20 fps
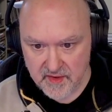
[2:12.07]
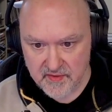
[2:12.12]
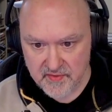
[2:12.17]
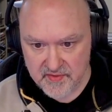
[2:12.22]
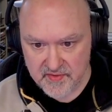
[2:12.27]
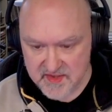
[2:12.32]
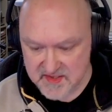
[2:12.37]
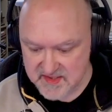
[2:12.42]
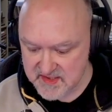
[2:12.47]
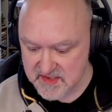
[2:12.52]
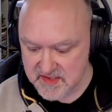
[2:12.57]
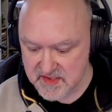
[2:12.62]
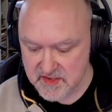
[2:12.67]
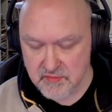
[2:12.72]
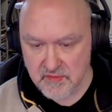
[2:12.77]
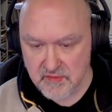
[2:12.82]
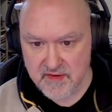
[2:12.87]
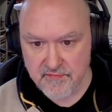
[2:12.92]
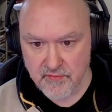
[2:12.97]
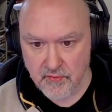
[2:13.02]
This is
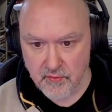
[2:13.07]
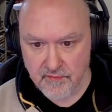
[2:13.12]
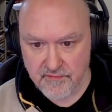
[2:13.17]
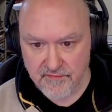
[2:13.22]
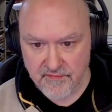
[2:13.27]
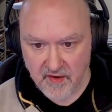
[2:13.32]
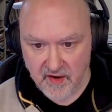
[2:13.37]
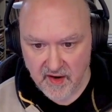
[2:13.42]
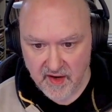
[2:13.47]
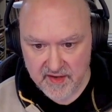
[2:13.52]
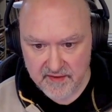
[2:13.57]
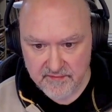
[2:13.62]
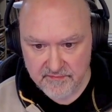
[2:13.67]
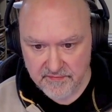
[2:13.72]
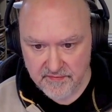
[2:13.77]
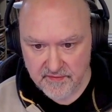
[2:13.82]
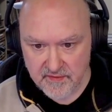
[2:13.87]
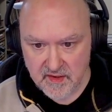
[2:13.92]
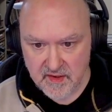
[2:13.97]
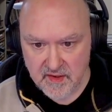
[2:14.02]
three, four,
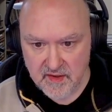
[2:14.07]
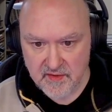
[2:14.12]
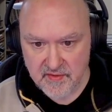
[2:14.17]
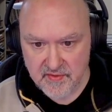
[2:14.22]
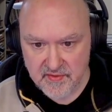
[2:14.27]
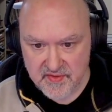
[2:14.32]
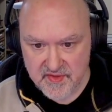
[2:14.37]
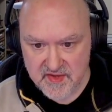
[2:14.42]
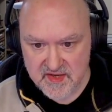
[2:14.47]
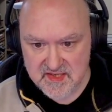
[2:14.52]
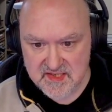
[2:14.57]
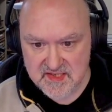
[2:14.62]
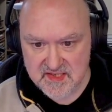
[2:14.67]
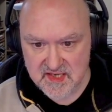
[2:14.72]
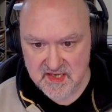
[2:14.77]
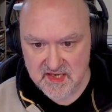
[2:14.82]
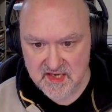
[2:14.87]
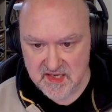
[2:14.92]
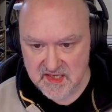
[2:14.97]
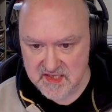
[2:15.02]
five this
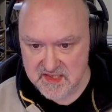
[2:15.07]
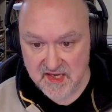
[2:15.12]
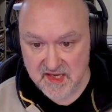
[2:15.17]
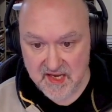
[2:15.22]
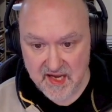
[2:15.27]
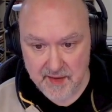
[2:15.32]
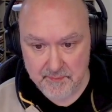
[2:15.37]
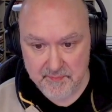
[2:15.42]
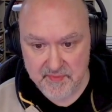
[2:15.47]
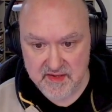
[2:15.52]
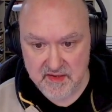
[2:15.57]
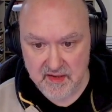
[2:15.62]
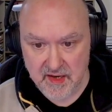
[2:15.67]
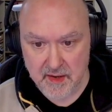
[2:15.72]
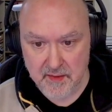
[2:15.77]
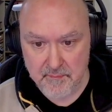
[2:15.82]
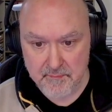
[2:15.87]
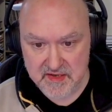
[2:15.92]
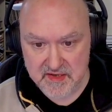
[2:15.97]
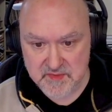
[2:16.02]
is can't be
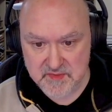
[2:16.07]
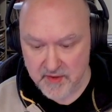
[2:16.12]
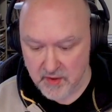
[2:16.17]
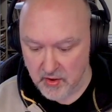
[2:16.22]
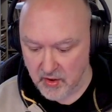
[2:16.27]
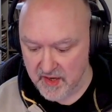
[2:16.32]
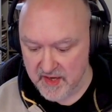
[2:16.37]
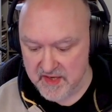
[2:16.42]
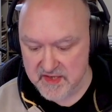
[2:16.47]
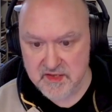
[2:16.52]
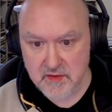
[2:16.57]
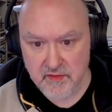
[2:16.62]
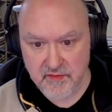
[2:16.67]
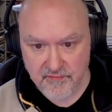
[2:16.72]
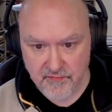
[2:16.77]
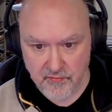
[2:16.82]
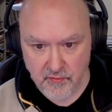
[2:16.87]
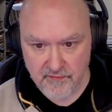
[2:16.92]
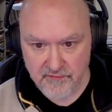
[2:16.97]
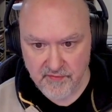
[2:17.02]
uh, must be higher, so it's
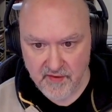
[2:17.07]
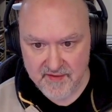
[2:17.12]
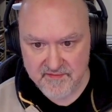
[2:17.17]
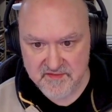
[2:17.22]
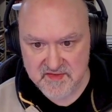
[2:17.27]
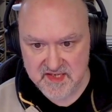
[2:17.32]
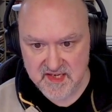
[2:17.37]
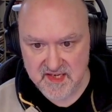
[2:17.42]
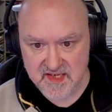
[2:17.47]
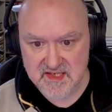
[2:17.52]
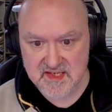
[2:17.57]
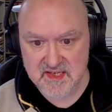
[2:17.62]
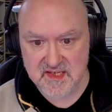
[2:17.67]
four five six.